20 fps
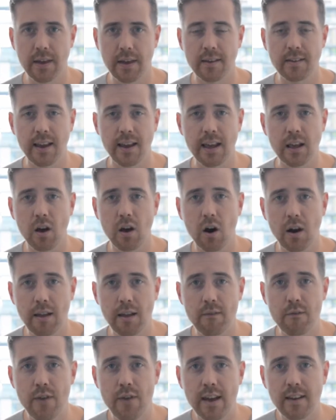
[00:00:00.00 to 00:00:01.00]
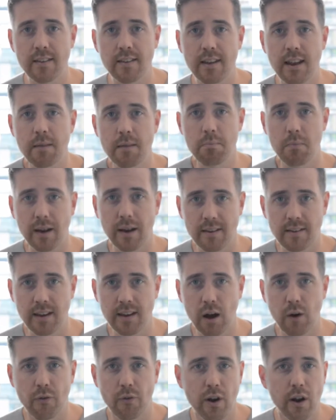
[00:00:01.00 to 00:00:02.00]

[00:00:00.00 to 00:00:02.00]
saying, I'll invest in myself.